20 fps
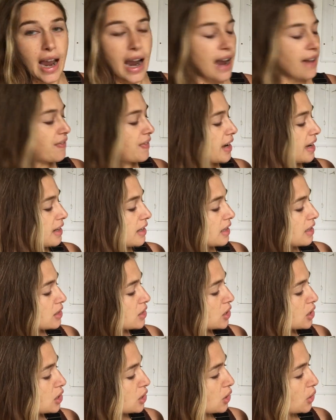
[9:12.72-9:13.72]
and then
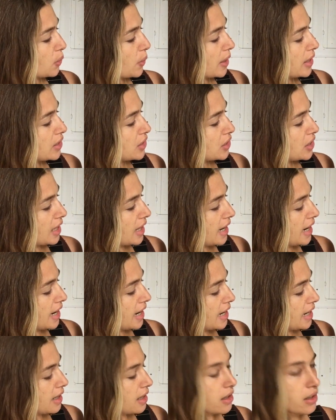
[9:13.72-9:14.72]
squish
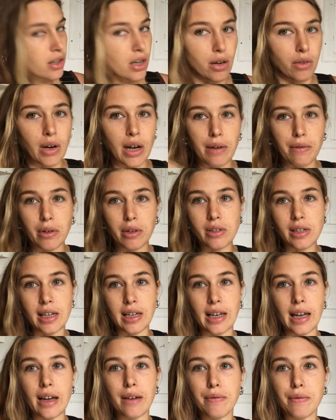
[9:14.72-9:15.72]
in, no, not
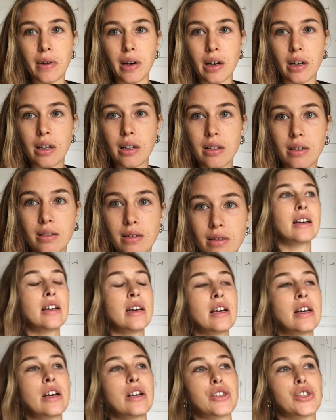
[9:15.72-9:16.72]
rotate yet, fuck.
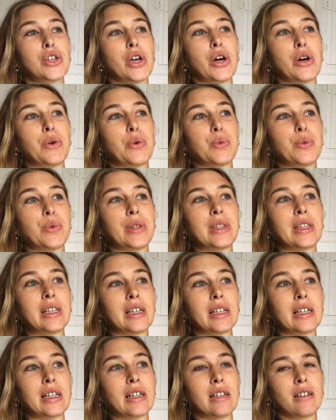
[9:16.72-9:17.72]
So with
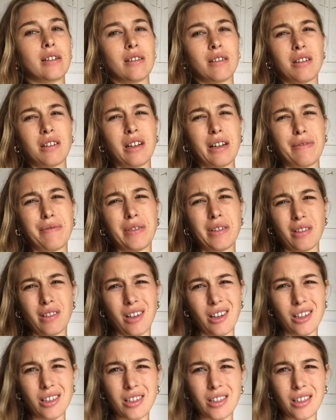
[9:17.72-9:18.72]
the, oh, I feel
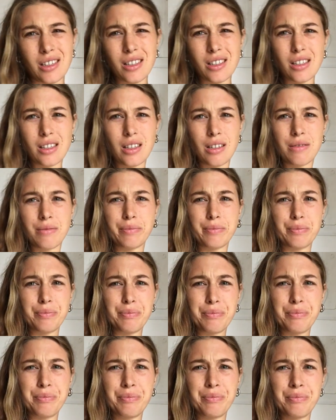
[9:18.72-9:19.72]
nauseous.
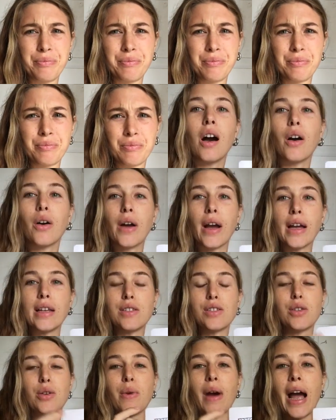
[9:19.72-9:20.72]

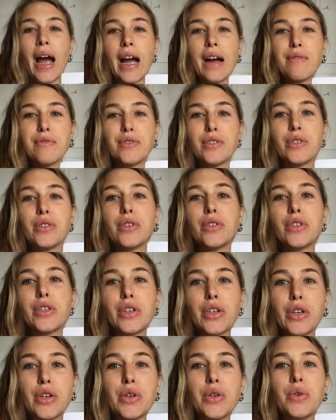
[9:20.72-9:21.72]
Okay, so after
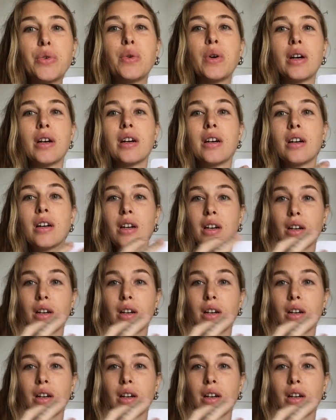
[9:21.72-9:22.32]
you,